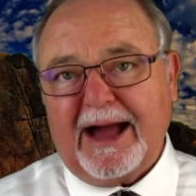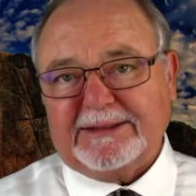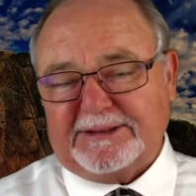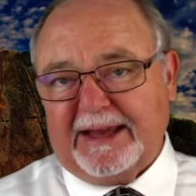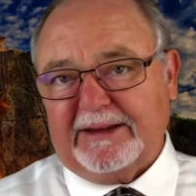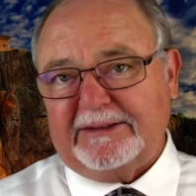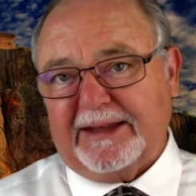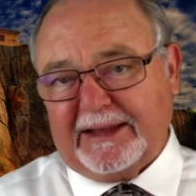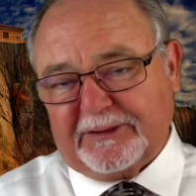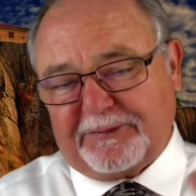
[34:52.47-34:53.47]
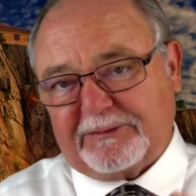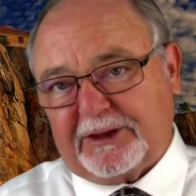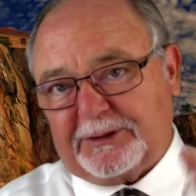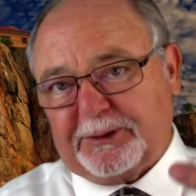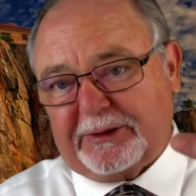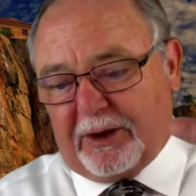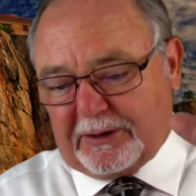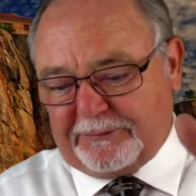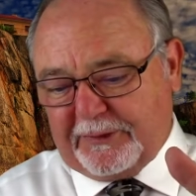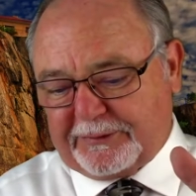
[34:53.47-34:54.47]
Isaiah, the end of 52 and
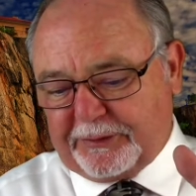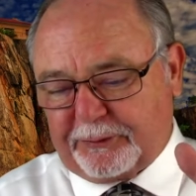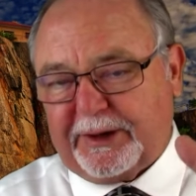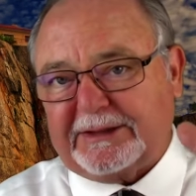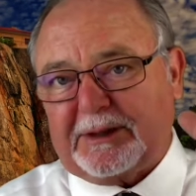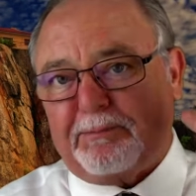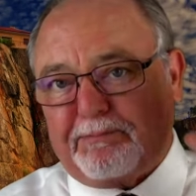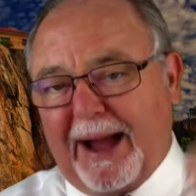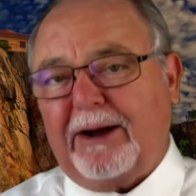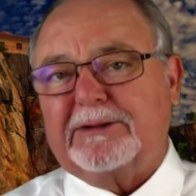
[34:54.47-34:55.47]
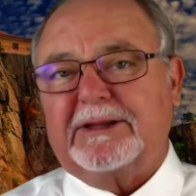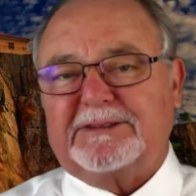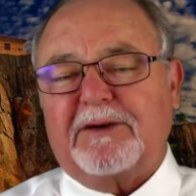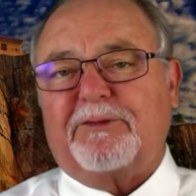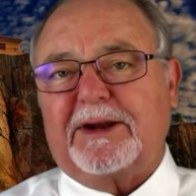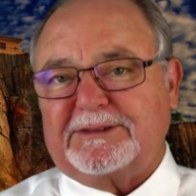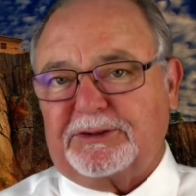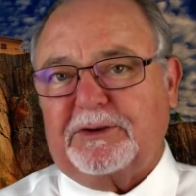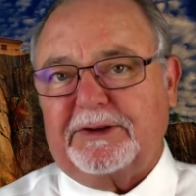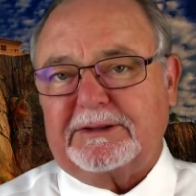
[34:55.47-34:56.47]
all of 53 is about the suffering
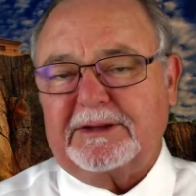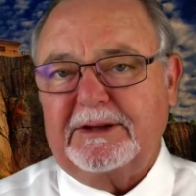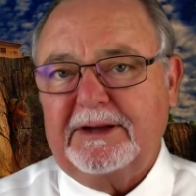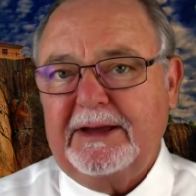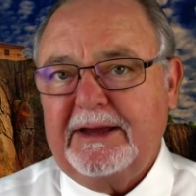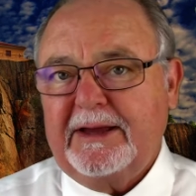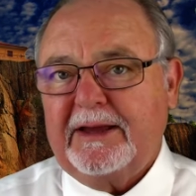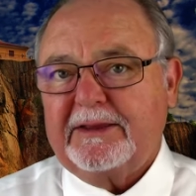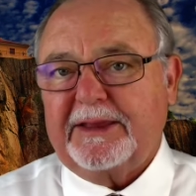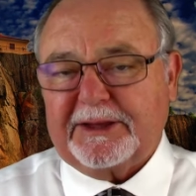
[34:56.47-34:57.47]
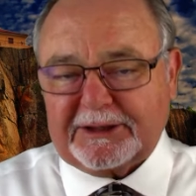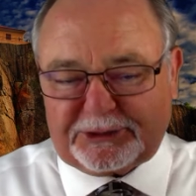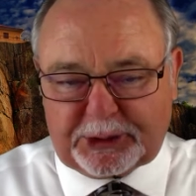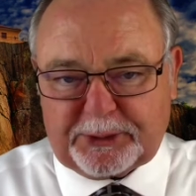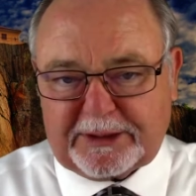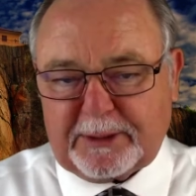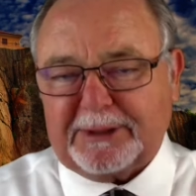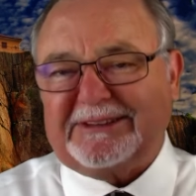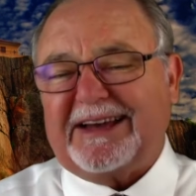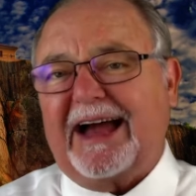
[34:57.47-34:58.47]
servant, the Yeshua, the
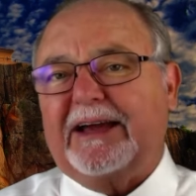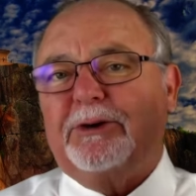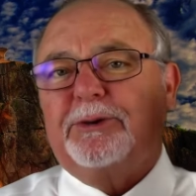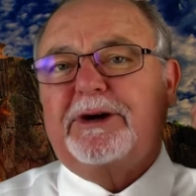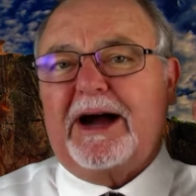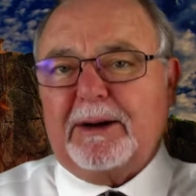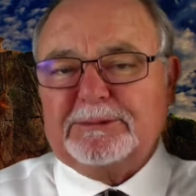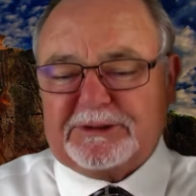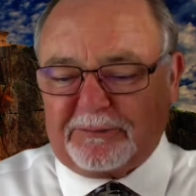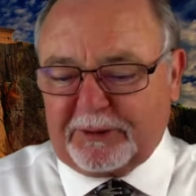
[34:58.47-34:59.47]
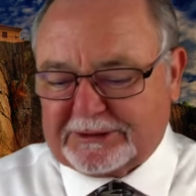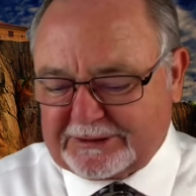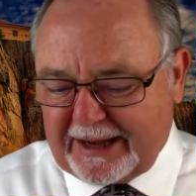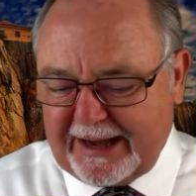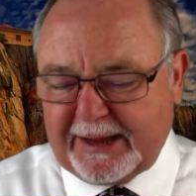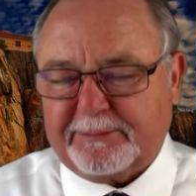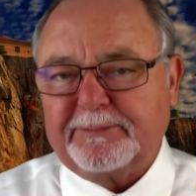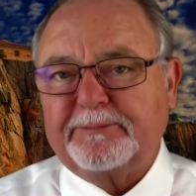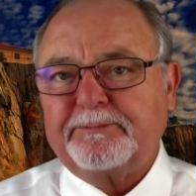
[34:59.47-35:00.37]
Messiah who comes the first time.